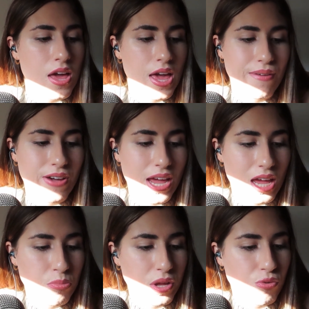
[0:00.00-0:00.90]
If I
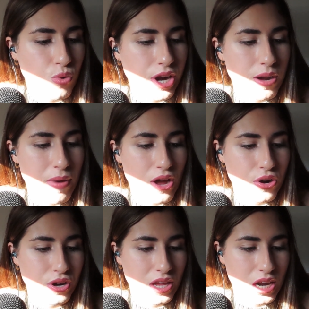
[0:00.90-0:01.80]
had been worried about
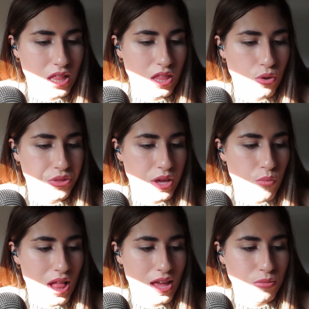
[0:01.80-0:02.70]
her getting lonely
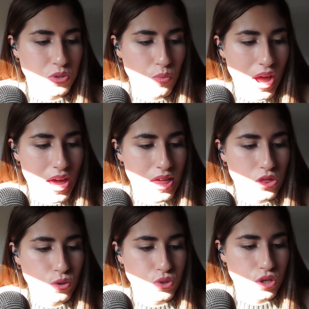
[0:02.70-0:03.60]
while I was away,
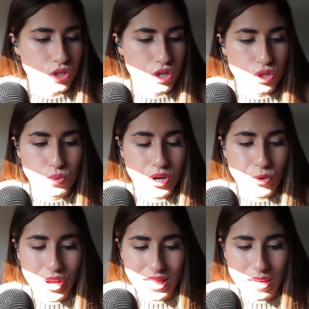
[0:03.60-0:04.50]
those concerns were
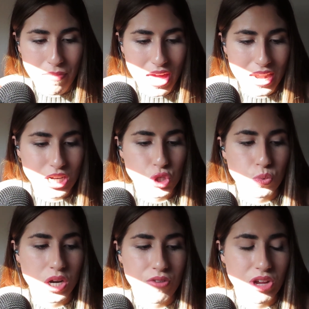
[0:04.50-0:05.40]
quickly banished
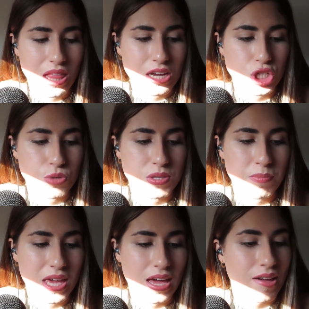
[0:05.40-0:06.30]
when I realized she was
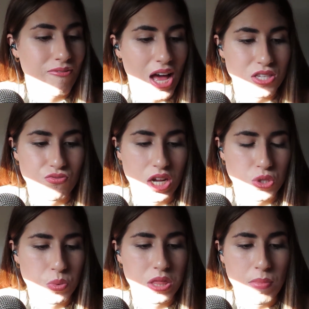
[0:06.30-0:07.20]
making fast
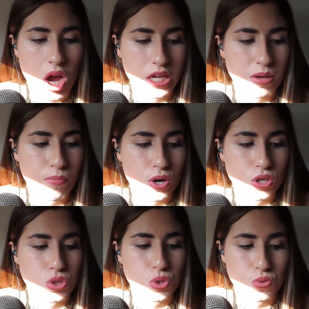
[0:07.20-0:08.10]
friends with the
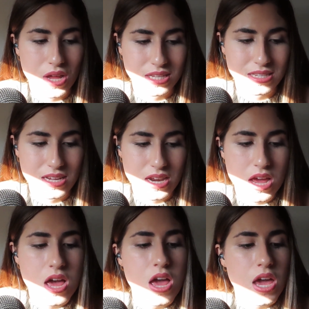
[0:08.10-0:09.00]
mockingbirds who nested
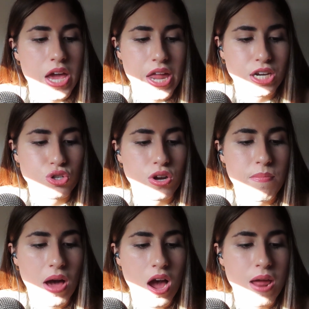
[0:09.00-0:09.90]
in a tree
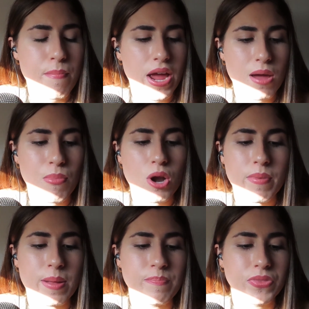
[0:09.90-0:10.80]
behind my
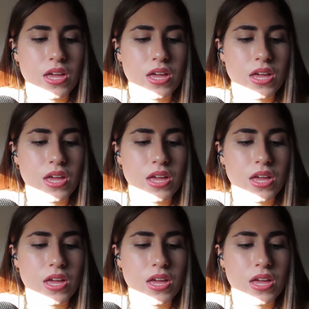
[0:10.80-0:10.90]
apartment.